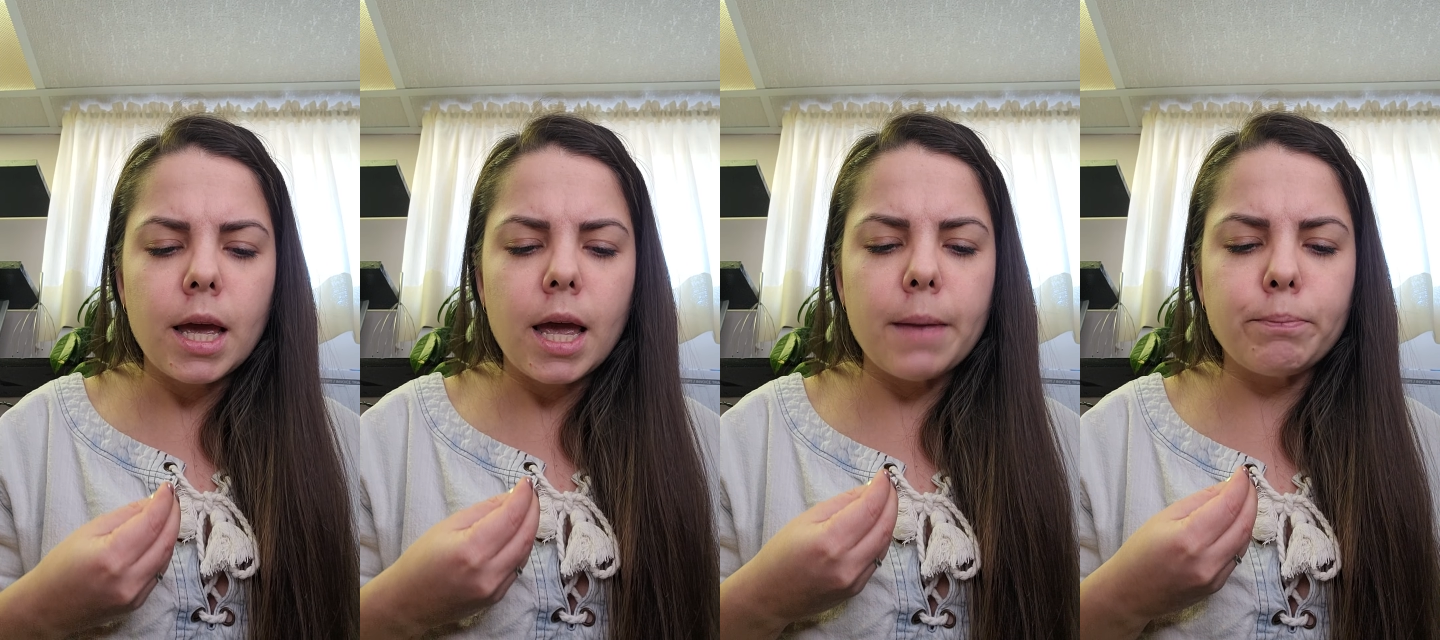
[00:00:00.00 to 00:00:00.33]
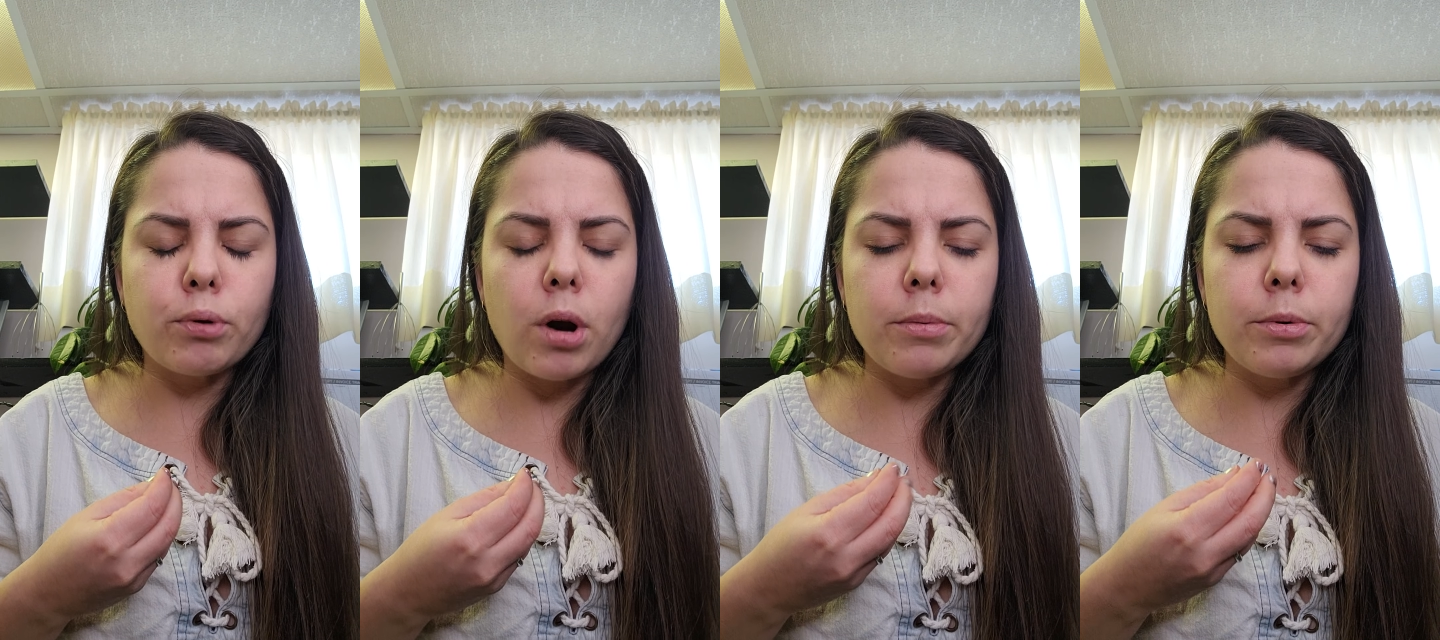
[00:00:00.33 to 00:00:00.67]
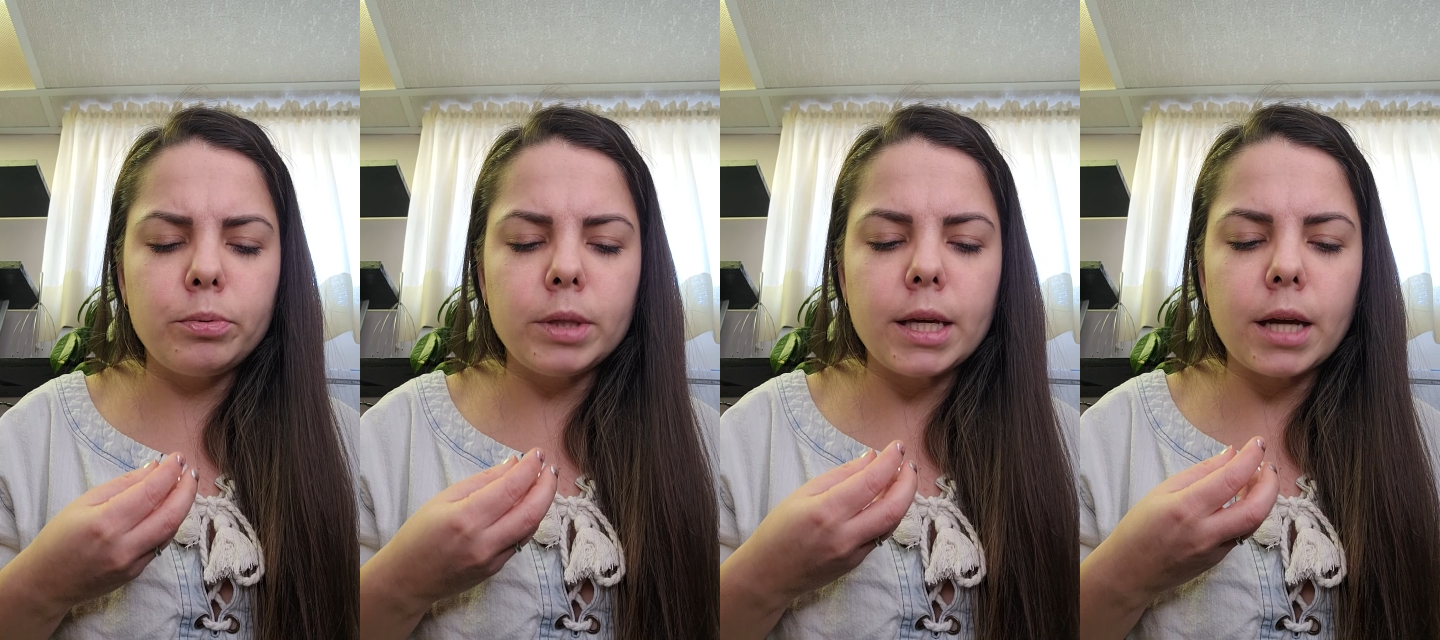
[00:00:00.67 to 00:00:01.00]
it
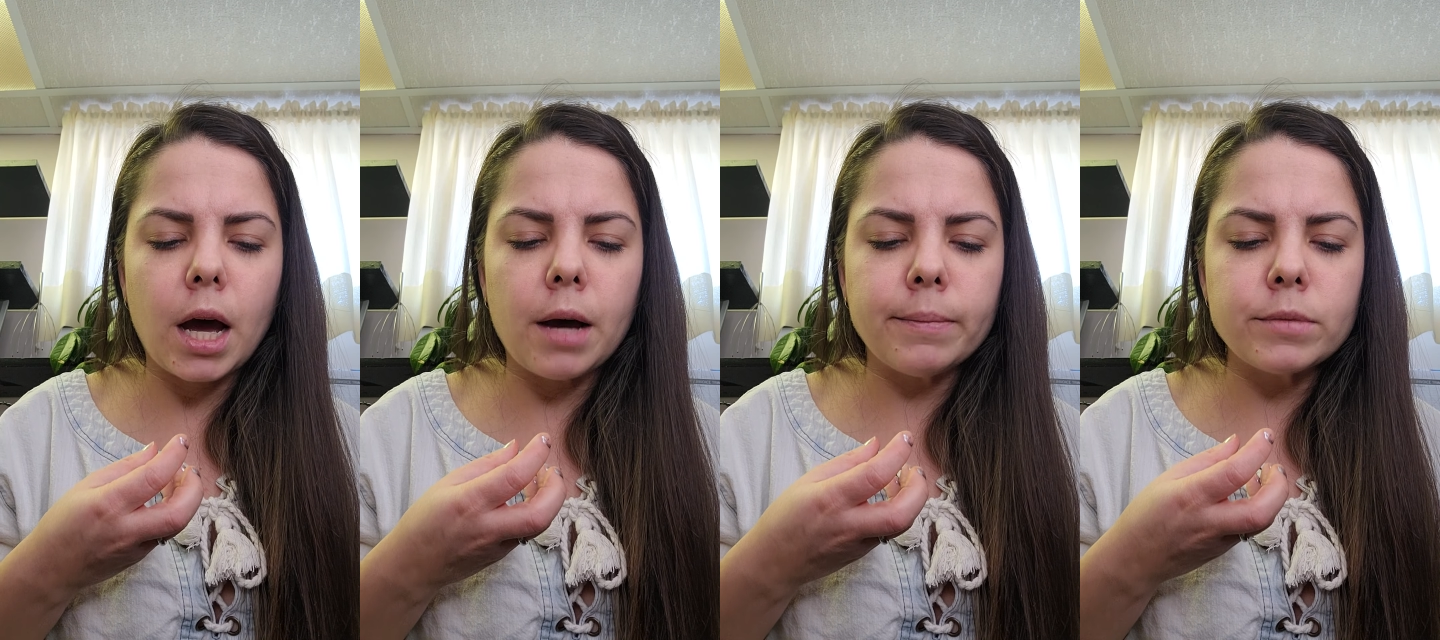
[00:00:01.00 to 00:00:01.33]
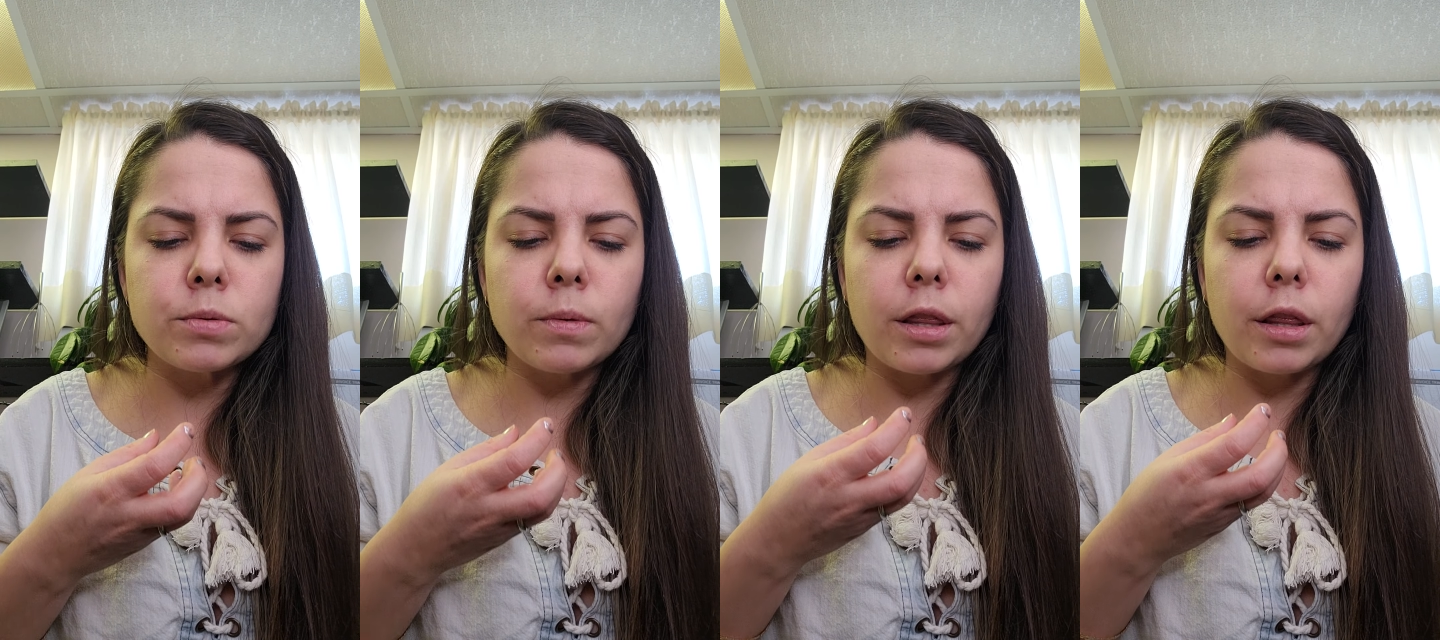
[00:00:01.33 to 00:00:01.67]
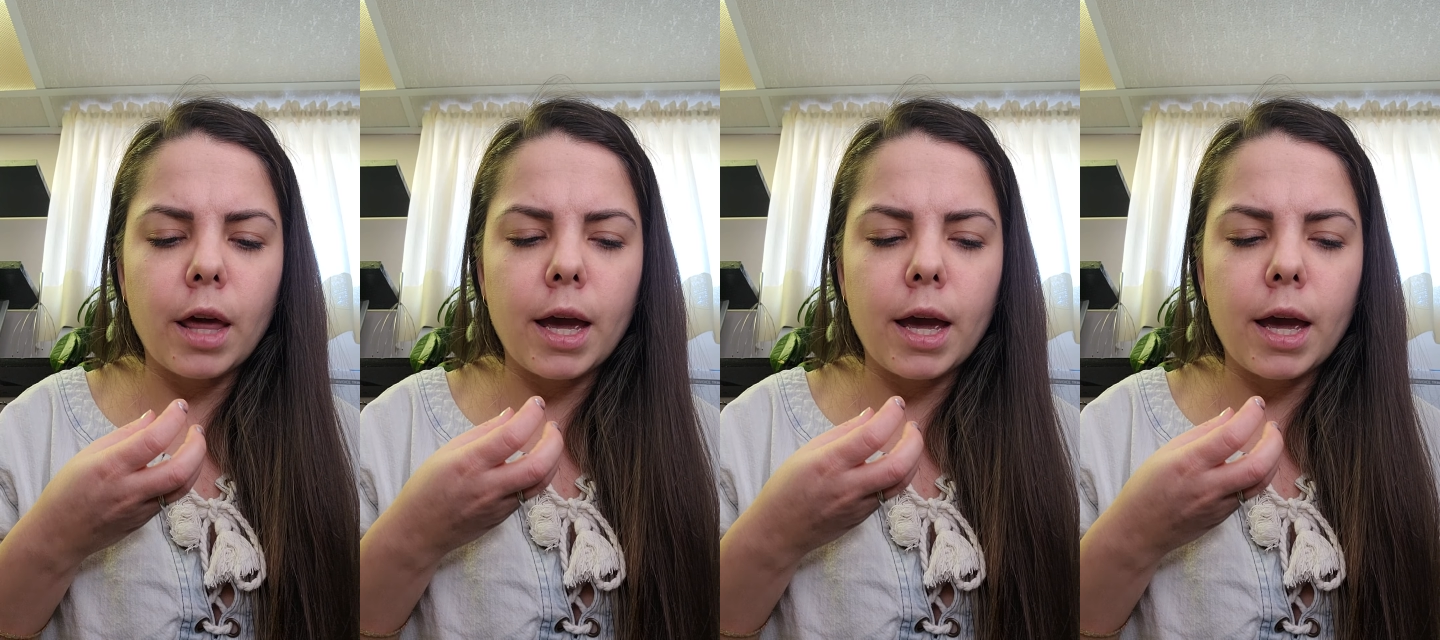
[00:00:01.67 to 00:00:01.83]
probably comes with